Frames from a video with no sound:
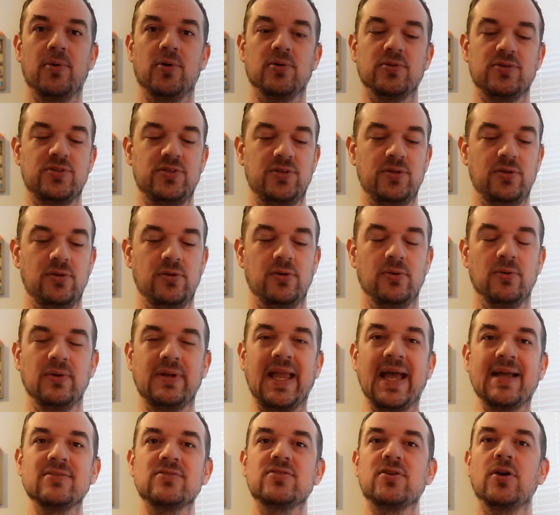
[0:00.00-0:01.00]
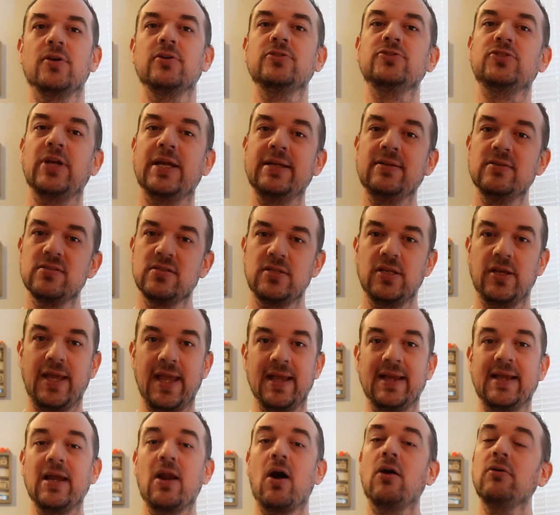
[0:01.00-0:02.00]
able to get certain drinks. You
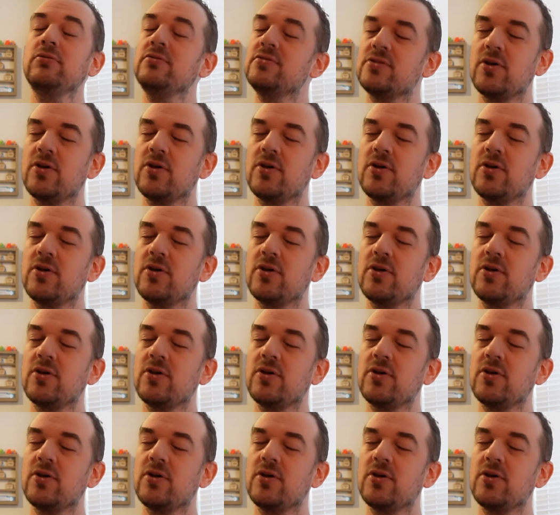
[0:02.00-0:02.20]
can't get all,